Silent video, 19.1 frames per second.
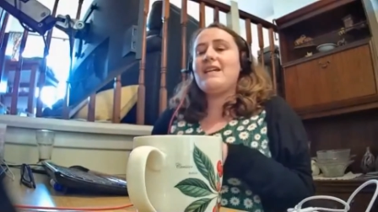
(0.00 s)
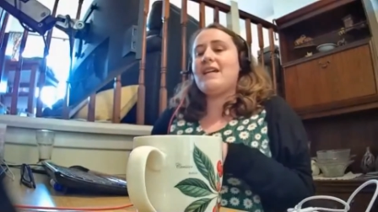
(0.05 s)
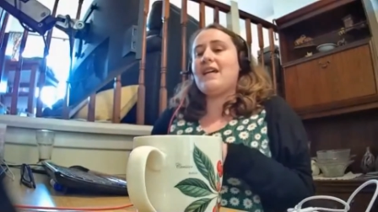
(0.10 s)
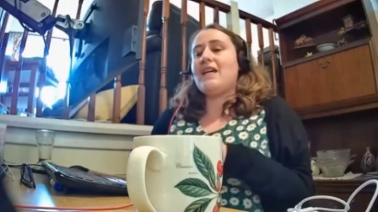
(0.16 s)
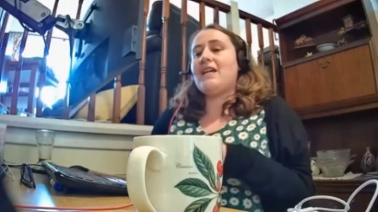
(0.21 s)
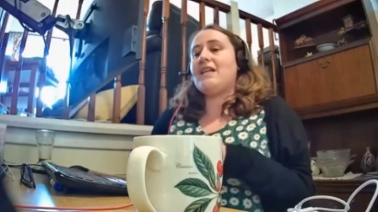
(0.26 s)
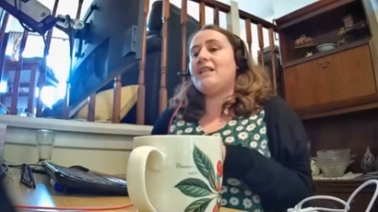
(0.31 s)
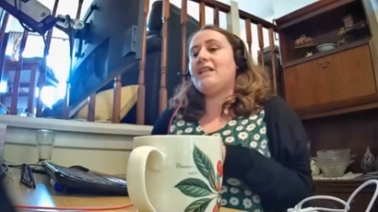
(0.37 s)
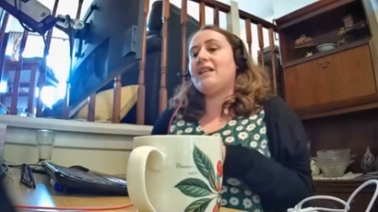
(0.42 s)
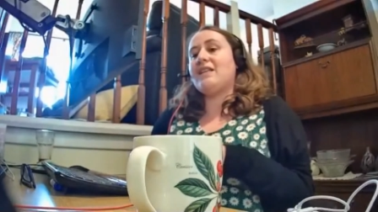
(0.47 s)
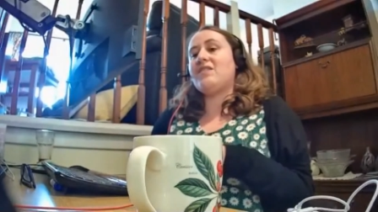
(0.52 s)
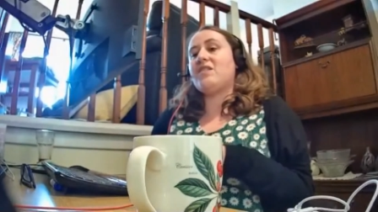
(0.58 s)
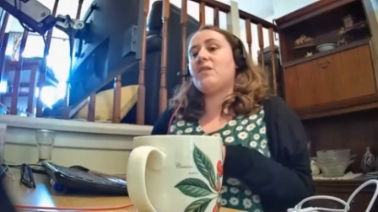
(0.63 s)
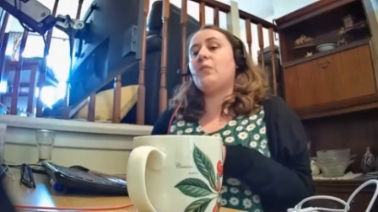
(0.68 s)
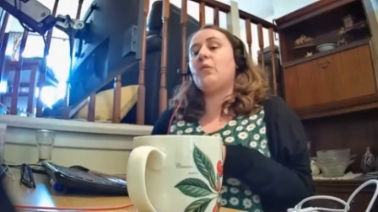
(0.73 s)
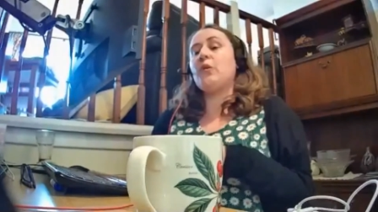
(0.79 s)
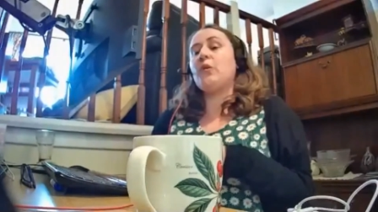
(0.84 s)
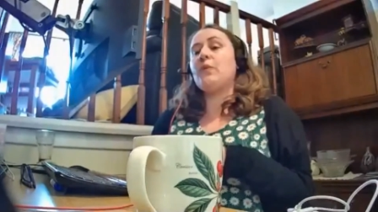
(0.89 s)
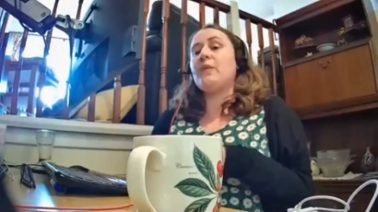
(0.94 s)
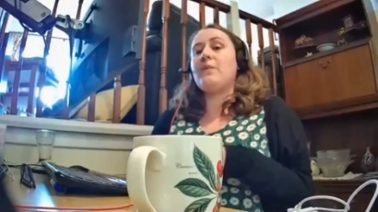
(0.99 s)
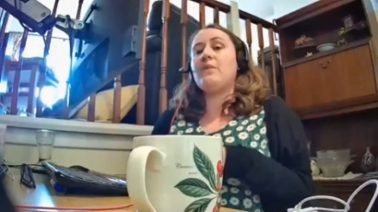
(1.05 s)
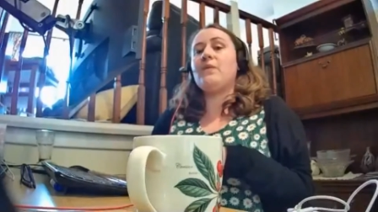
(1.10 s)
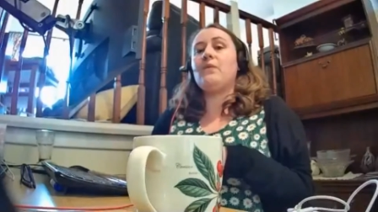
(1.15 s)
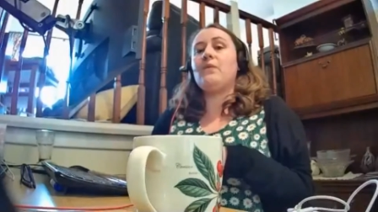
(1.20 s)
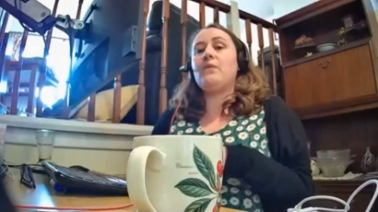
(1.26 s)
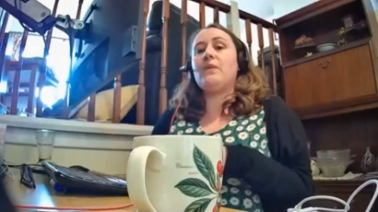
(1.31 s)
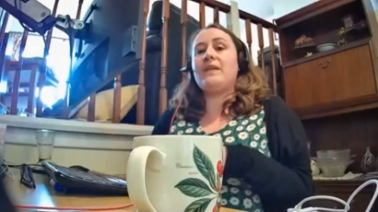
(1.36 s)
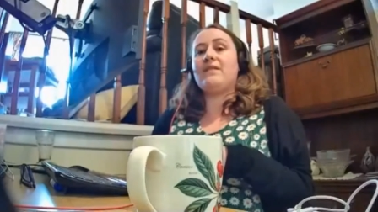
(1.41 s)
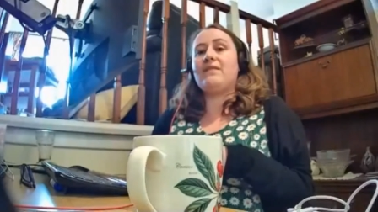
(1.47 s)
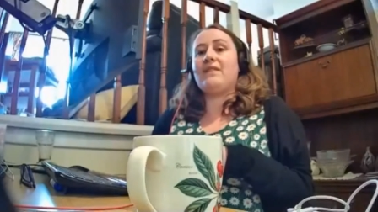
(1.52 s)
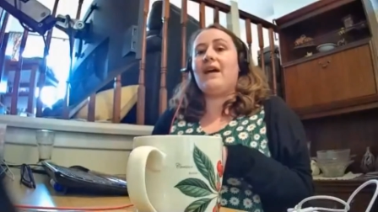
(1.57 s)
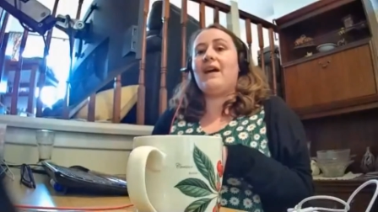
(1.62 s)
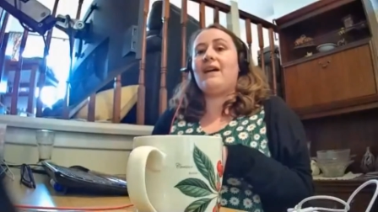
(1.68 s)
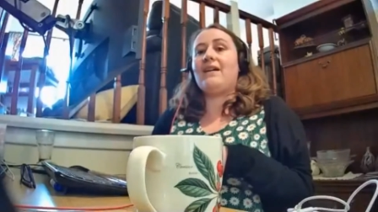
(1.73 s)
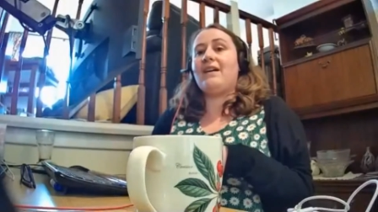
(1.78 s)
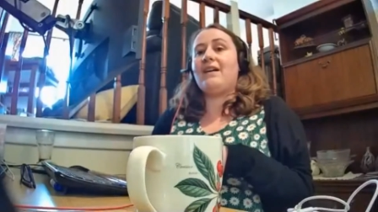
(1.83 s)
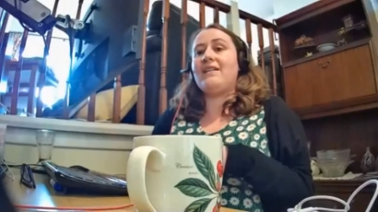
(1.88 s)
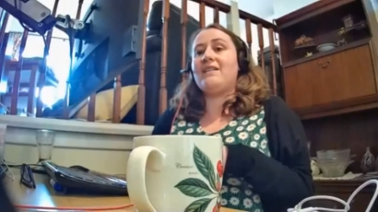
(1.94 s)
and support people with that
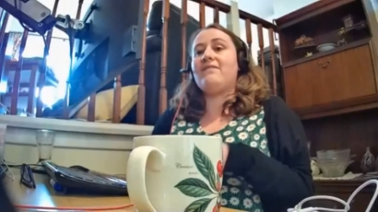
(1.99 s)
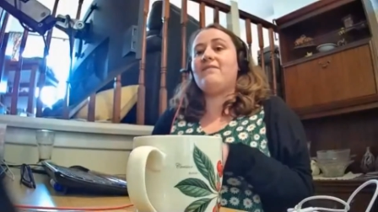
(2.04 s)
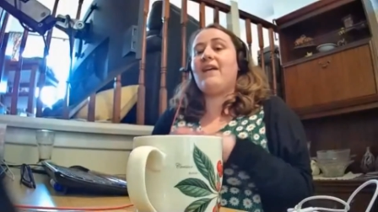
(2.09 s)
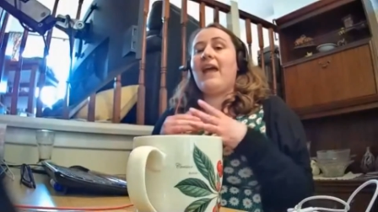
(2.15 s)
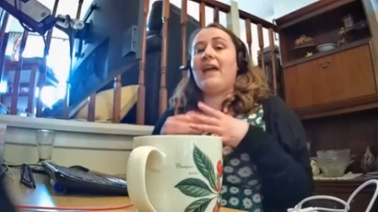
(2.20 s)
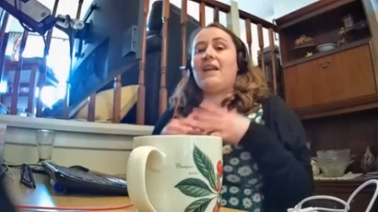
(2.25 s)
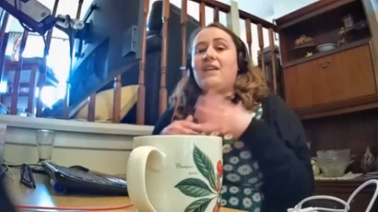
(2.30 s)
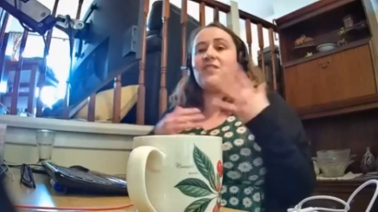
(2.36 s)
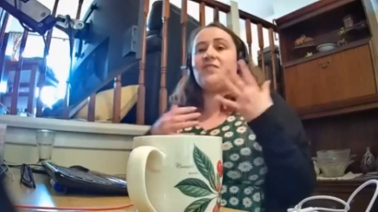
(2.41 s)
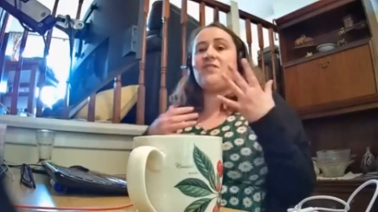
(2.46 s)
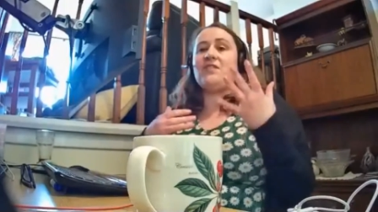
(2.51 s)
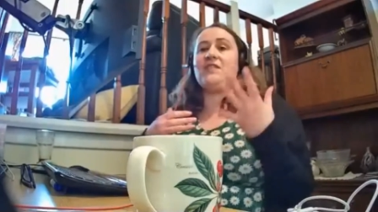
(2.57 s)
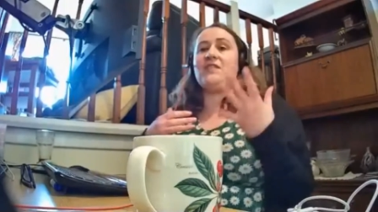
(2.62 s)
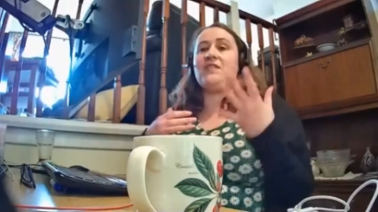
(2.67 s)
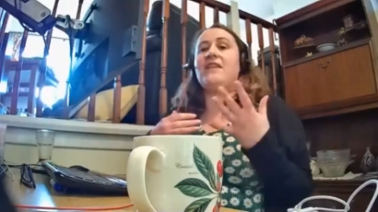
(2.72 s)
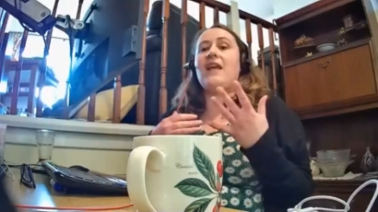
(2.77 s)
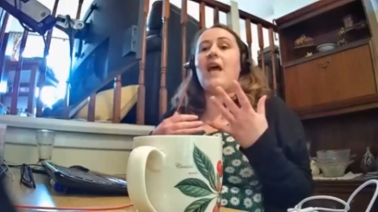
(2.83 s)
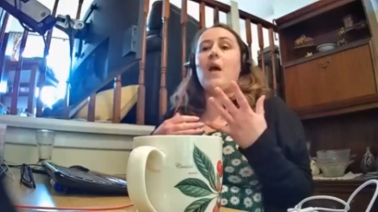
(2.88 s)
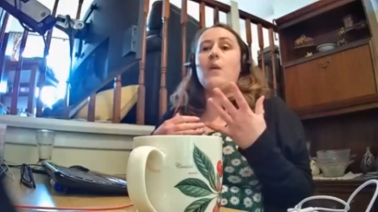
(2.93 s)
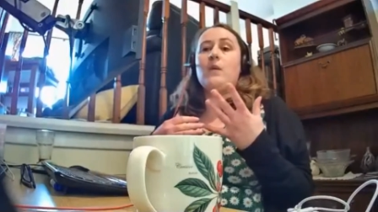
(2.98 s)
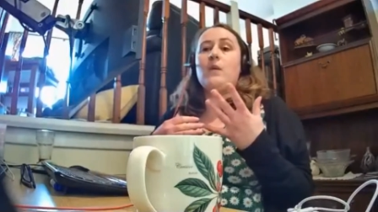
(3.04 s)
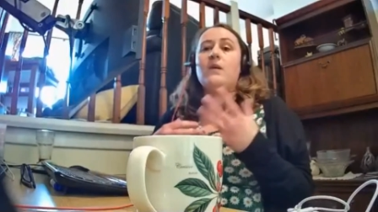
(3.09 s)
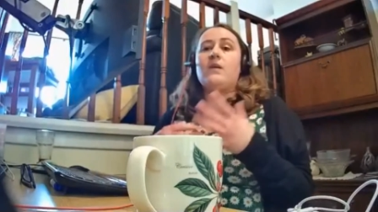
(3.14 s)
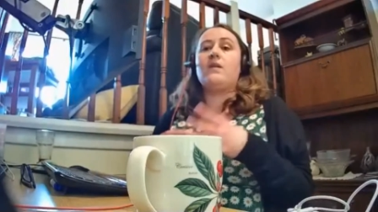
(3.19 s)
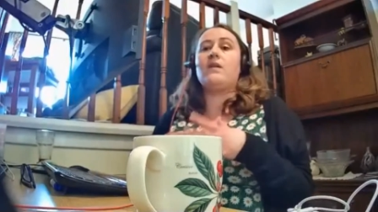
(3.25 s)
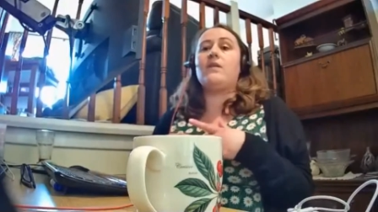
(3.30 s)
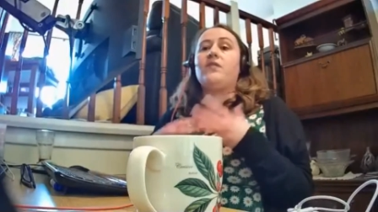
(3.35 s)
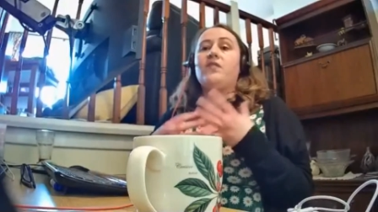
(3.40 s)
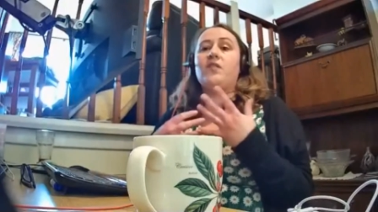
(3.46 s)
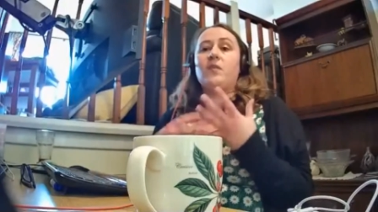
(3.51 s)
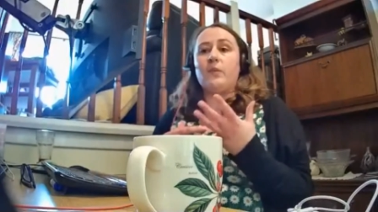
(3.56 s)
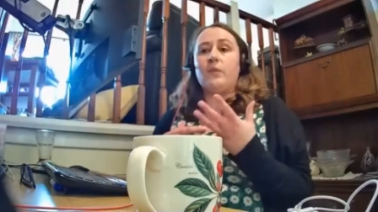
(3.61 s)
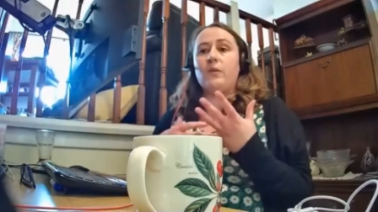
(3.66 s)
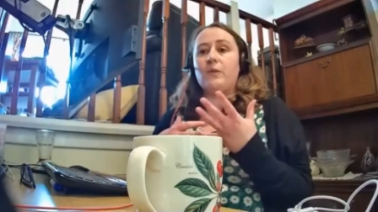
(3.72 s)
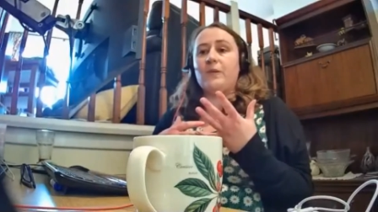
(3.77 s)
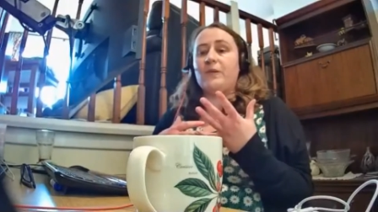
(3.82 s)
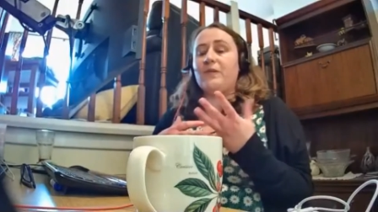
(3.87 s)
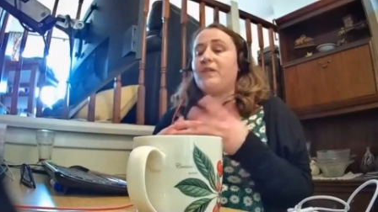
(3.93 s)
kind of extra step of
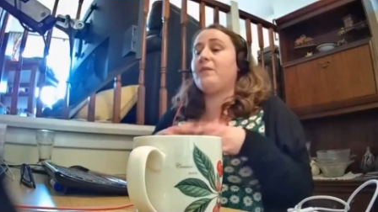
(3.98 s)
support.